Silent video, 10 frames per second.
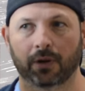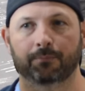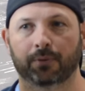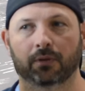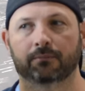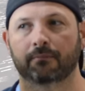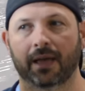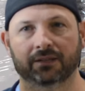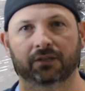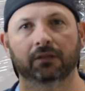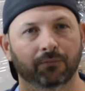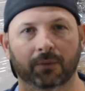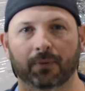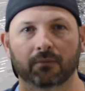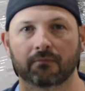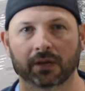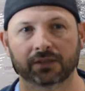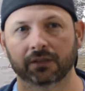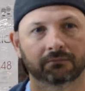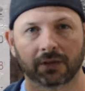Brick Build Master? Brick Build
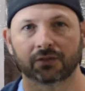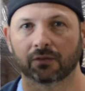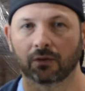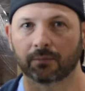Meister? Meister or